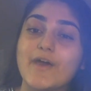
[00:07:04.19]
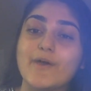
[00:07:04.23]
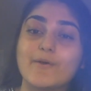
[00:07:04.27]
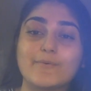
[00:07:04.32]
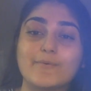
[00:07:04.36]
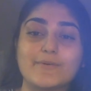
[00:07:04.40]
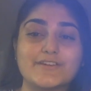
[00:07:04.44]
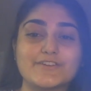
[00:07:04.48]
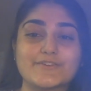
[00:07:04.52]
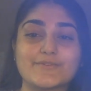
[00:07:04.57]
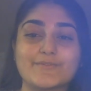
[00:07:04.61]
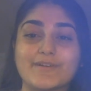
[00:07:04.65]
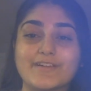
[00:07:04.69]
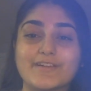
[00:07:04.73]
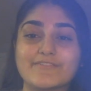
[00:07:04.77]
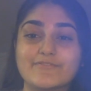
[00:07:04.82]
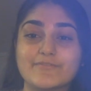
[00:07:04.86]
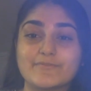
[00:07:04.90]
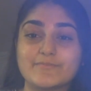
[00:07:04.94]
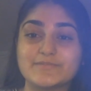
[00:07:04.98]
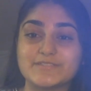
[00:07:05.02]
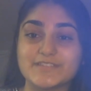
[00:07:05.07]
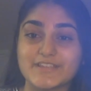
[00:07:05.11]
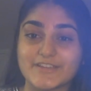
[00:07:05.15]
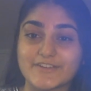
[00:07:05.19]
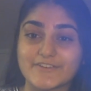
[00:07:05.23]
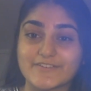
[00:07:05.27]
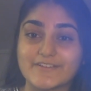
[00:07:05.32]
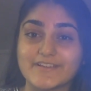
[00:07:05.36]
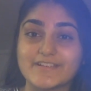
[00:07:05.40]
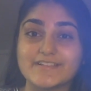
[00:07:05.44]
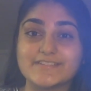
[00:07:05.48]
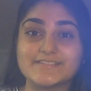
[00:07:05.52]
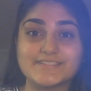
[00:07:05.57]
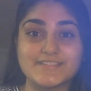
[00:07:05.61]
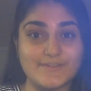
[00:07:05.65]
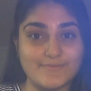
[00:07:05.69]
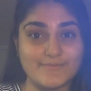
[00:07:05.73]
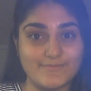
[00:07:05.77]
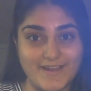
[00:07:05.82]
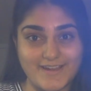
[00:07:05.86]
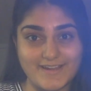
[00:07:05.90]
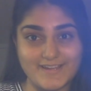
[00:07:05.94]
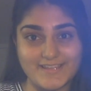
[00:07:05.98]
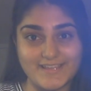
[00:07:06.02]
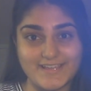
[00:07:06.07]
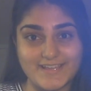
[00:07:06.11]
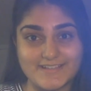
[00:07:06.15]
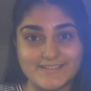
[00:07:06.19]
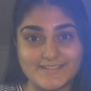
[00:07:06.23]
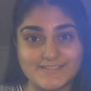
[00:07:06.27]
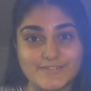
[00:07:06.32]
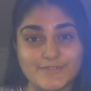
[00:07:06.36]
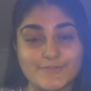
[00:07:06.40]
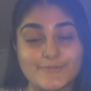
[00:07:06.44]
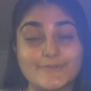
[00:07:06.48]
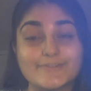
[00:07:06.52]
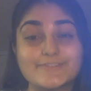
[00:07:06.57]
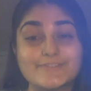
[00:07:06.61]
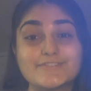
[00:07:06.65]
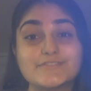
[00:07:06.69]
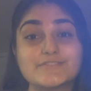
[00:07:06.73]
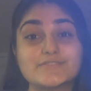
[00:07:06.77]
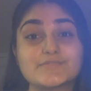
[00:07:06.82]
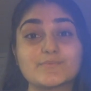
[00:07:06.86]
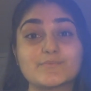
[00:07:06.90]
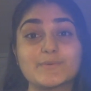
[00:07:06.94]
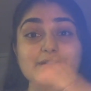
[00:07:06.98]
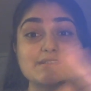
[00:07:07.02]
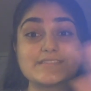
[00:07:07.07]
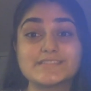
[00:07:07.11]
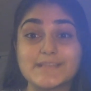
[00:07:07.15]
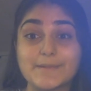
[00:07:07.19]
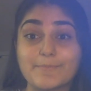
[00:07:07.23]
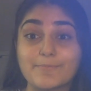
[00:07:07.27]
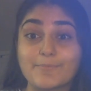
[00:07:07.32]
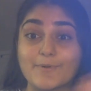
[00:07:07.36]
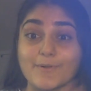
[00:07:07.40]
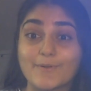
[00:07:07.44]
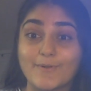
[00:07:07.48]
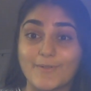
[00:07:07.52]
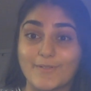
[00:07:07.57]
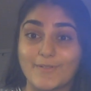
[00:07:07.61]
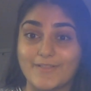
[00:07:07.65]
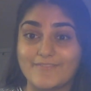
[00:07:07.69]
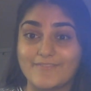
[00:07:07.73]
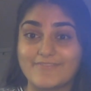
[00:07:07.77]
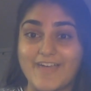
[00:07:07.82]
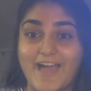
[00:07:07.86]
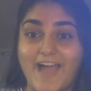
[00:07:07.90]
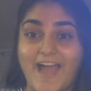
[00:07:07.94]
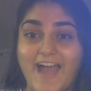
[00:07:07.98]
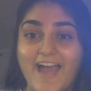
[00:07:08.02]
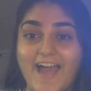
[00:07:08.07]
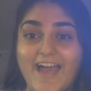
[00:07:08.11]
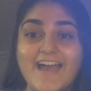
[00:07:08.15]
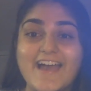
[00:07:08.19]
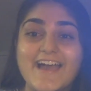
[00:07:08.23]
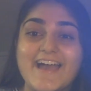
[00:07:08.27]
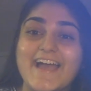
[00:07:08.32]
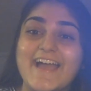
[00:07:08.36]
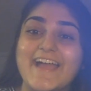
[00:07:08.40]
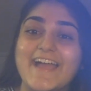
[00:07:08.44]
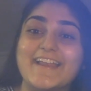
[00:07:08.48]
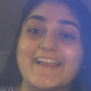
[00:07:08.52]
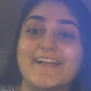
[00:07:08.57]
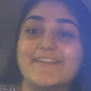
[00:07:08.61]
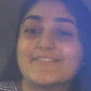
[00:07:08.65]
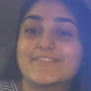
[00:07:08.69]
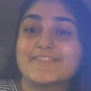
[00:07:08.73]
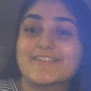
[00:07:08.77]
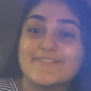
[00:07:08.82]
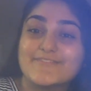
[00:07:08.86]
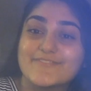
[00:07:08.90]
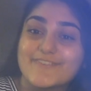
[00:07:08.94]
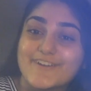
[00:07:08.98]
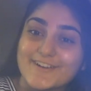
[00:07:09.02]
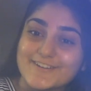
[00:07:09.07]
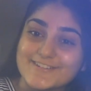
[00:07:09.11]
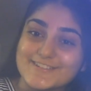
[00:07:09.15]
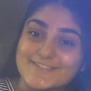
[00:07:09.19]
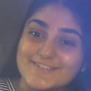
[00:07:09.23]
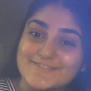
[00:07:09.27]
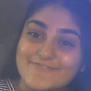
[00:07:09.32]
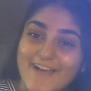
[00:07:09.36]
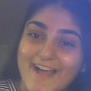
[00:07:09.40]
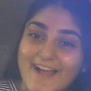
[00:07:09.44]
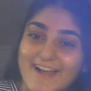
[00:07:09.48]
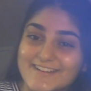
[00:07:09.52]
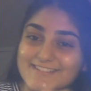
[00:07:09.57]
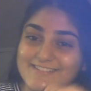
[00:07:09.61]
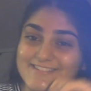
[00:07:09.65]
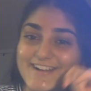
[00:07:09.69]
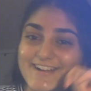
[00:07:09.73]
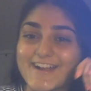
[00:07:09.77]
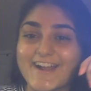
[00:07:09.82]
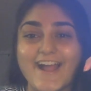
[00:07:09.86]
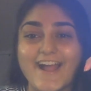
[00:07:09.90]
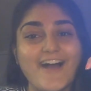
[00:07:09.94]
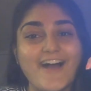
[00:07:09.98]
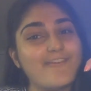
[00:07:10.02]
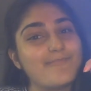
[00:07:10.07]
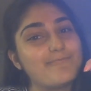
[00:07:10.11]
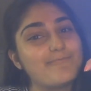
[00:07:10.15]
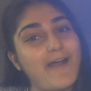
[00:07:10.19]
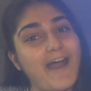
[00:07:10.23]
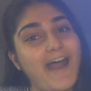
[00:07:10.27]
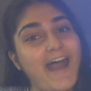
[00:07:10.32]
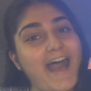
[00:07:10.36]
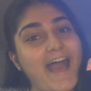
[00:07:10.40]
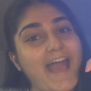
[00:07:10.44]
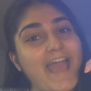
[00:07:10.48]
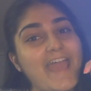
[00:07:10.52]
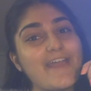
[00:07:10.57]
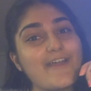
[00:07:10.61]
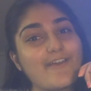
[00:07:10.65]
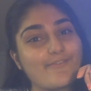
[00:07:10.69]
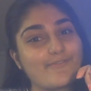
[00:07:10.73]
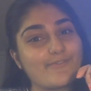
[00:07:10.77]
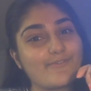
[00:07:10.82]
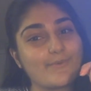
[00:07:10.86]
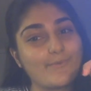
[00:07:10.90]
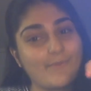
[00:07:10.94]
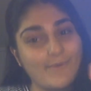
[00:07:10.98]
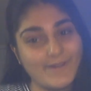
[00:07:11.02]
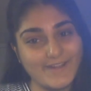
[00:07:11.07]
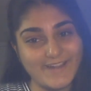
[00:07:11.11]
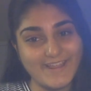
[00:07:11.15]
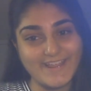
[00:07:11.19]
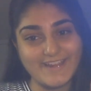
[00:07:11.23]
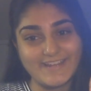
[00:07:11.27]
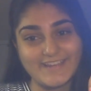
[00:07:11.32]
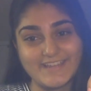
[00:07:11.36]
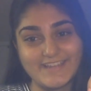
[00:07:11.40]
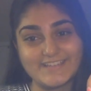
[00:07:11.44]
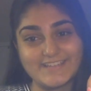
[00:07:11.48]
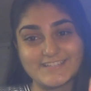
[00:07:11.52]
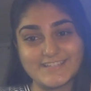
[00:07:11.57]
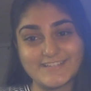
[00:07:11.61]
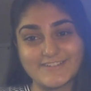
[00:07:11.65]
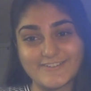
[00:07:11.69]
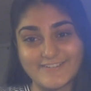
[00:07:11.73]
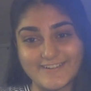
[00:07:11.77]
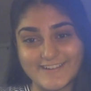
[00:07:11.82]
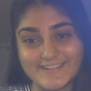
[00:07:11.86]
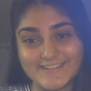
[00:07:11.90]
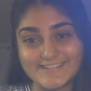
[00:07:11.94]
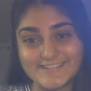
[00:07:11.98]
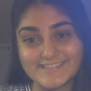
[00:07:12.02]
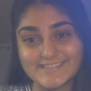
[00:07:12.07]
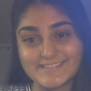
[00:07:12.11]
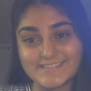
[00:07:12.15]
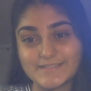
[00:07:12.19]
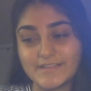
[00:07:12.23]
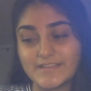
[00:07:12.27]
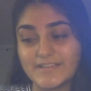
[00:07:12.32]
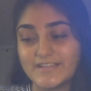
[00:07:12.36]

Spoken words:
when you're going from degrees to radians, you're going to use the reciprocal of that and have a conversion factor of pi over 180 degrees.